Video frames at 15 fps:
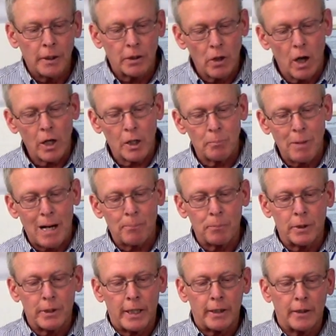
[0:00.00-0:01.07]
They talk
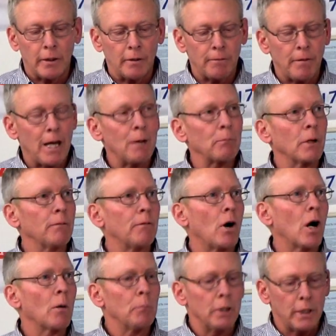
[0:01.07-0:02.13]
about protecting the family
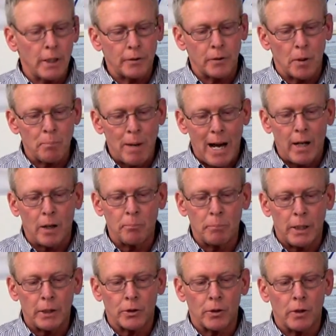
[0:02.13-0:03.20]
farm, and yet their
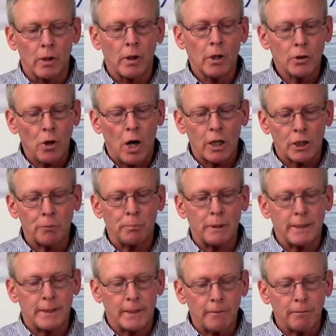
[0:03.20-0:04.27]
ballot measure talks
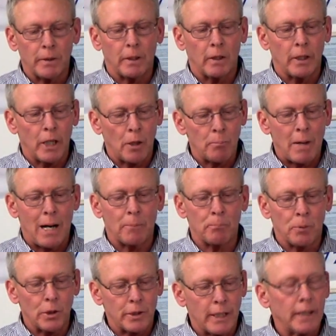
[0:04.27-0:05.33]
specifically
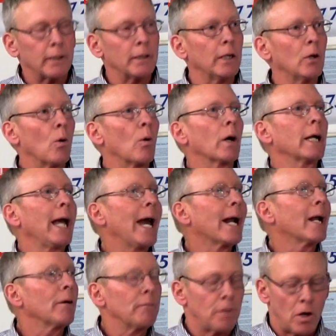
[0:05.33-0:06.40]
about protecting
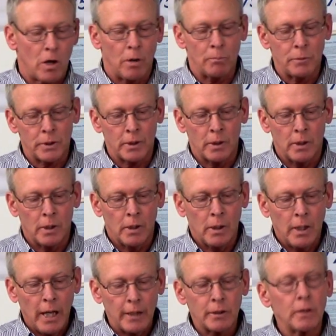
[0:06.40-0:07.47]
organic farms,
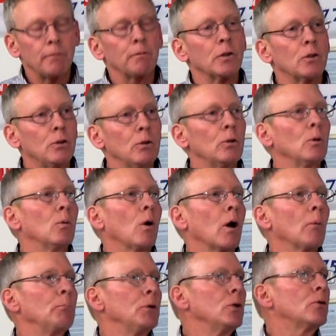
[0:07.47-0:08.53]
as if the two
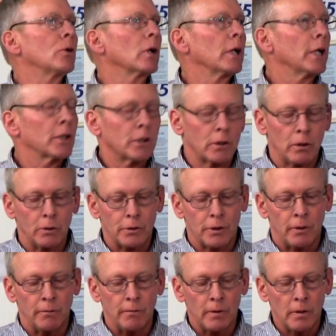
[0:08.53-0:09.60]
are mutually
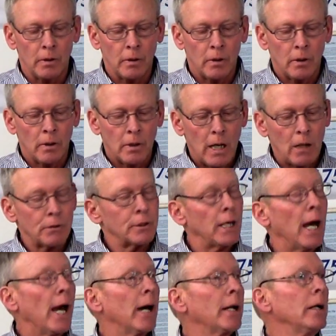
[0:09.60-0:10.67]
exclusive. How
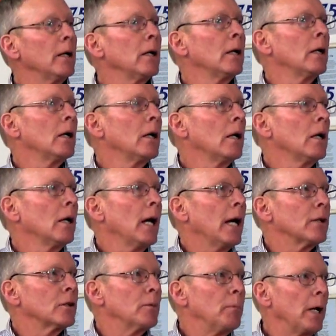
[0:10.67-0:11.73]
sad.
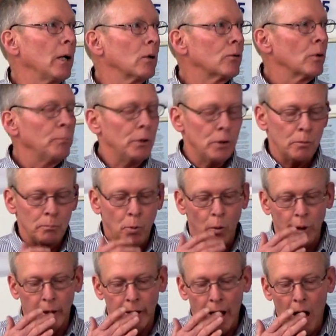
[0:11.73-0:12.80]
As the Mail Tribune
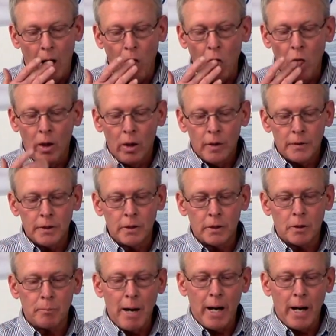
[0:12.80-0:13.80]
pointed out, this is